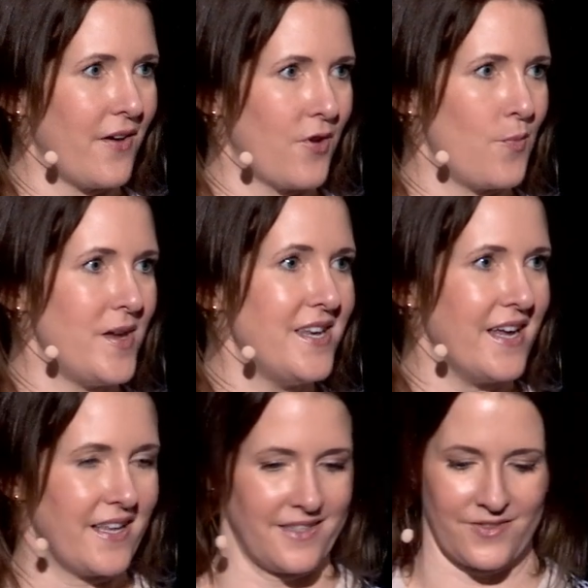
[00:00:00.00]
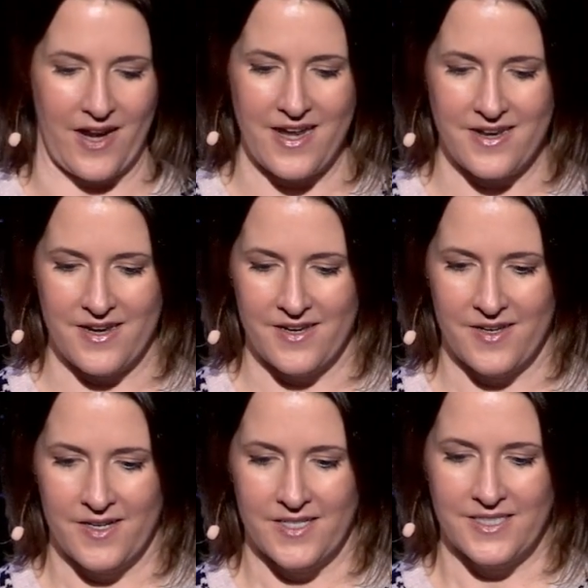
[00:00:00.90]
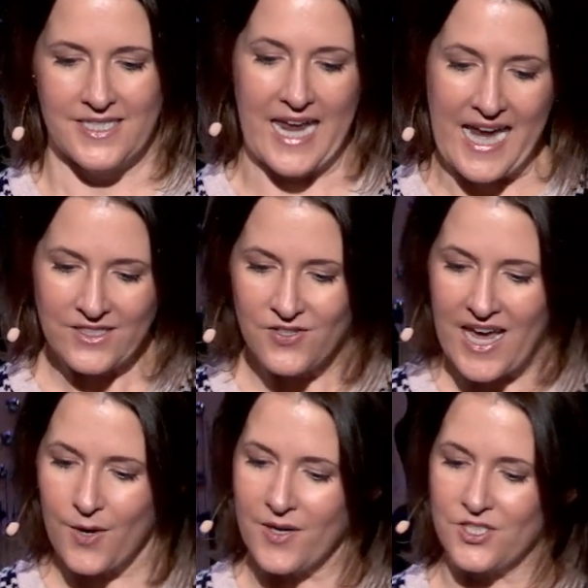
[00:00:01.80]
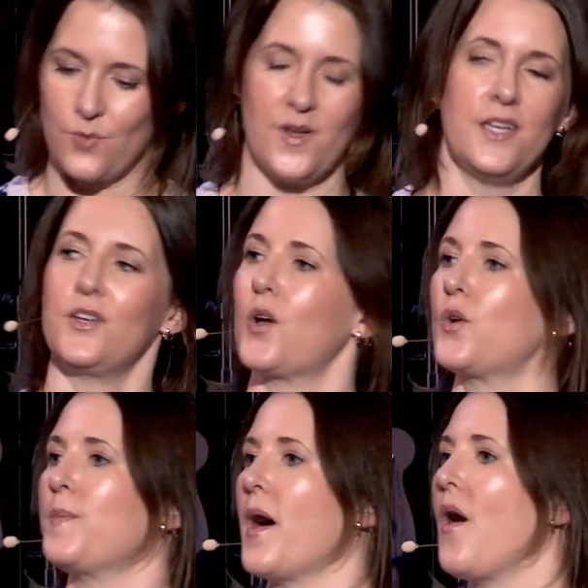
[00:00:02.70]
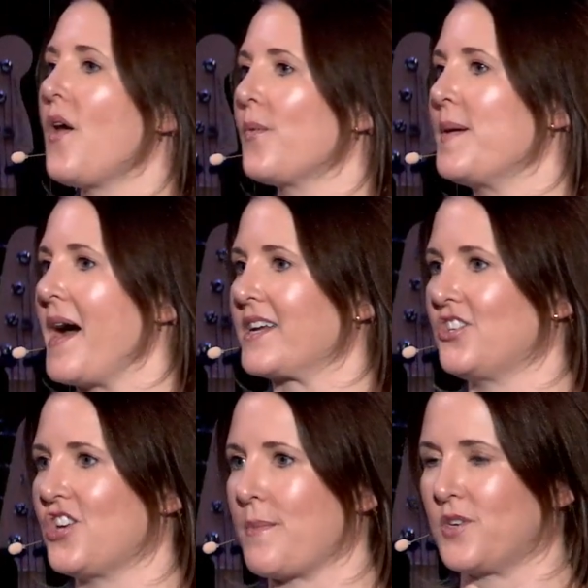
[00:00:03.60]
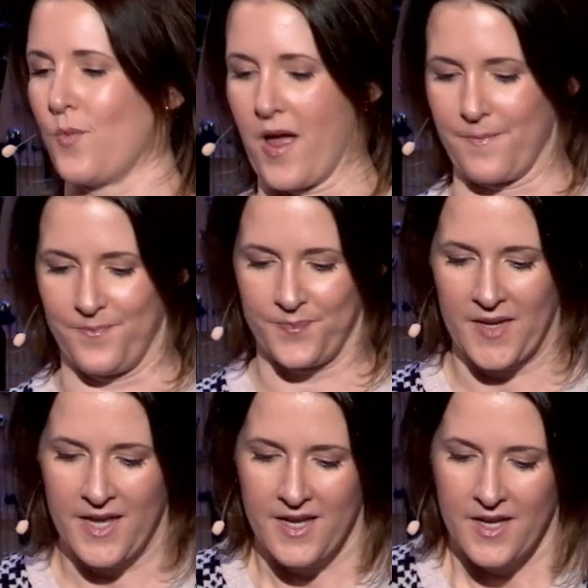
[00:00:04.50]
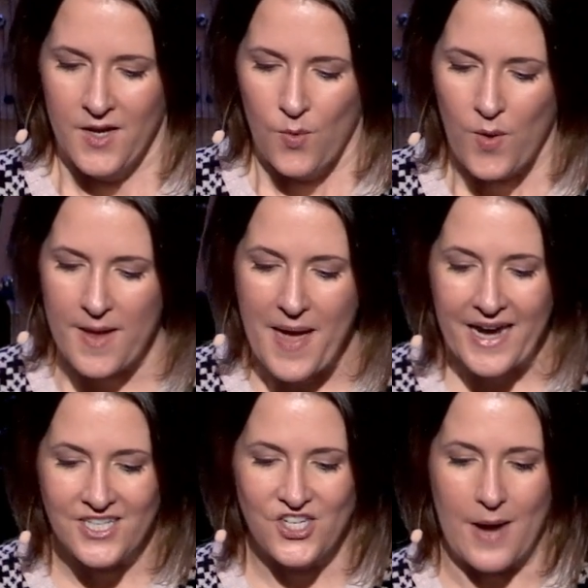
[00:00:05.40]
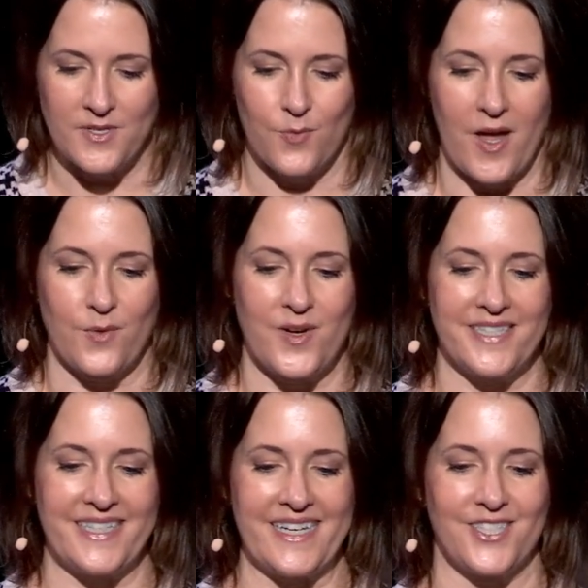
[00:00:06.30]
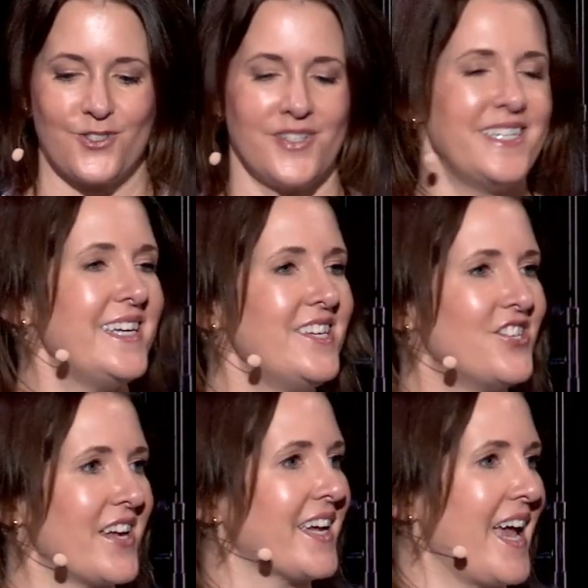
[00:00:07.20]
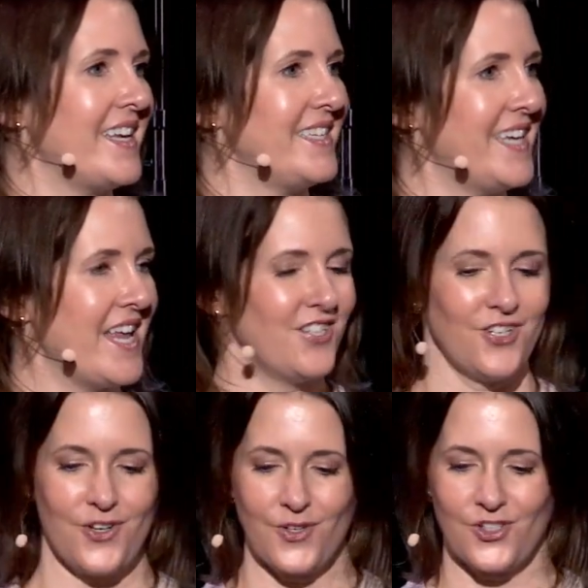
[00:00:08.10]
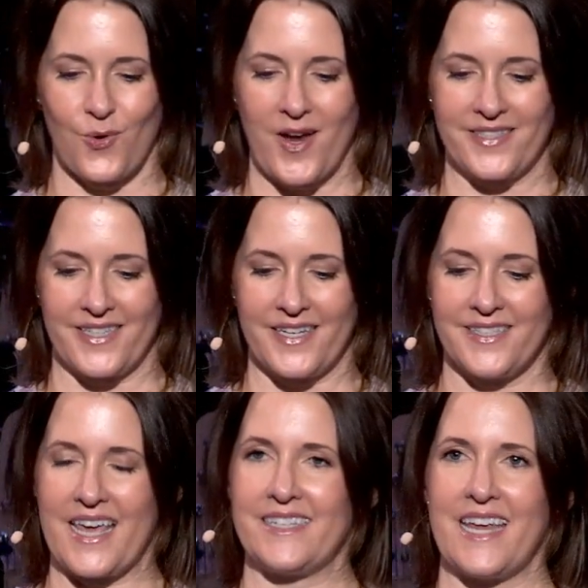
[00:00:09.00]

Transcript: of obedience, right? To answer that question, we need to go all the way back to chapter 1. Way back in chapter 1, we see strategic and intentional choices that